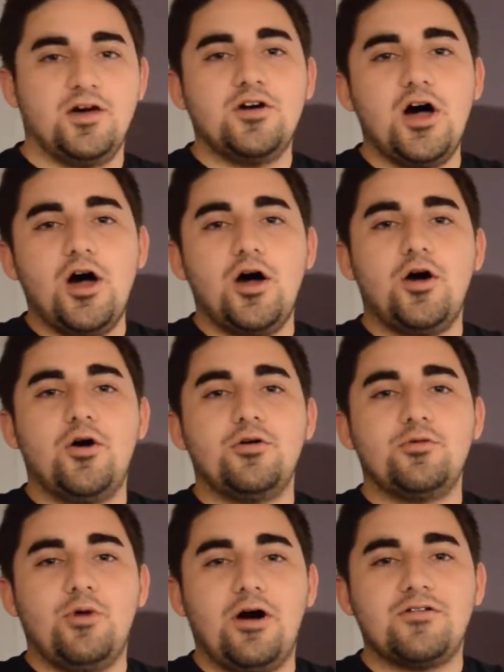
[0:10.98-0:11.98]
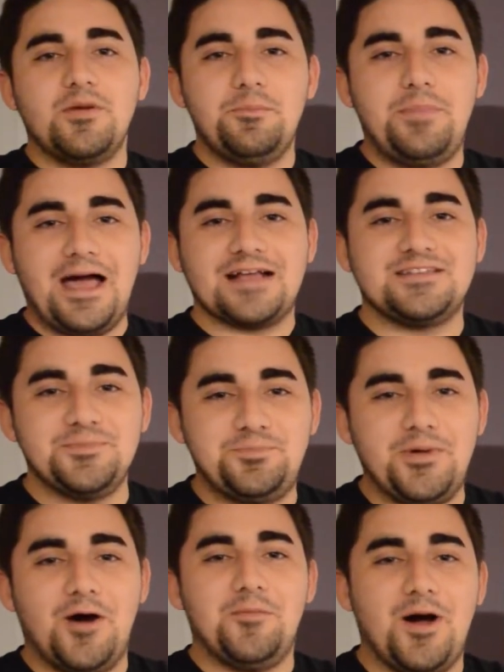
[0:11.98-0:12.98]
Hello, and welcome back to
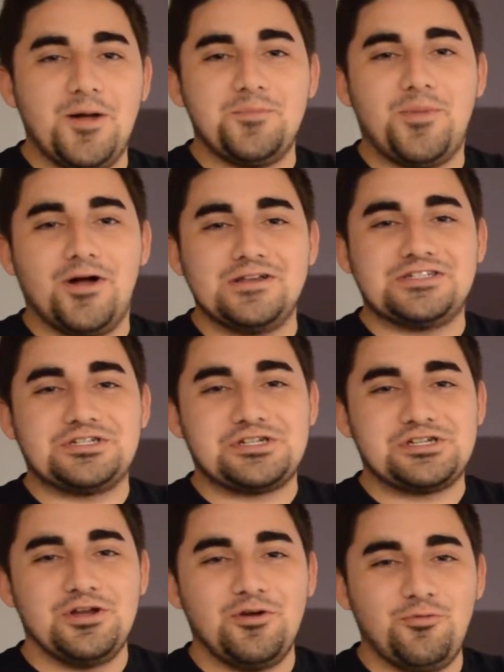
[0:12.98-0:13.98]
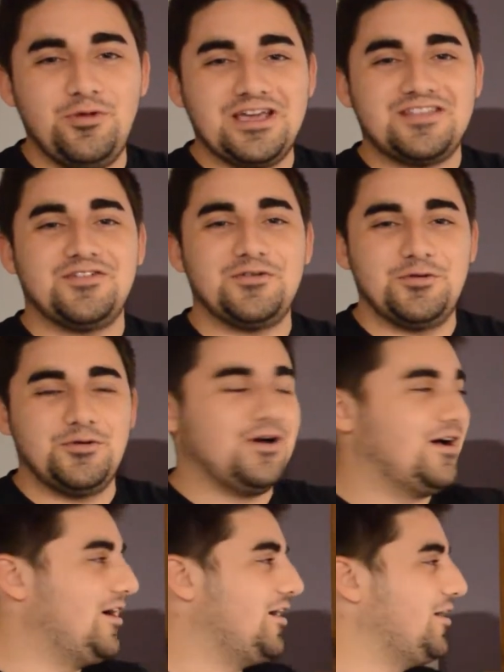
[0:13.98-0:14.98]
Belmont Bunch, week two
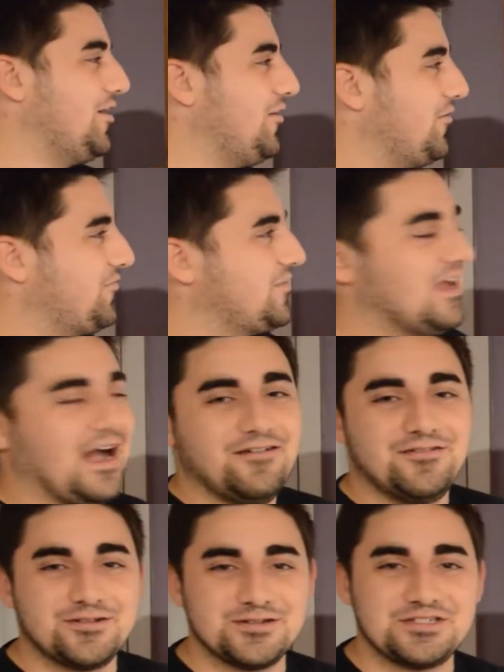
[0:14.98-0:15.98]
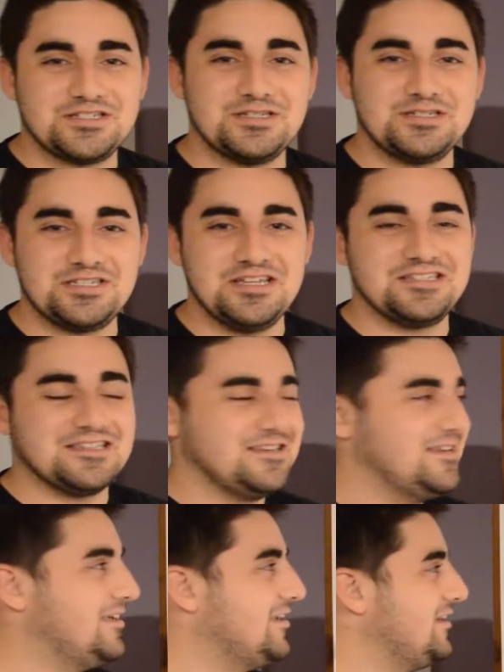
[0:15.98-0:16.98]
of the Islanders season.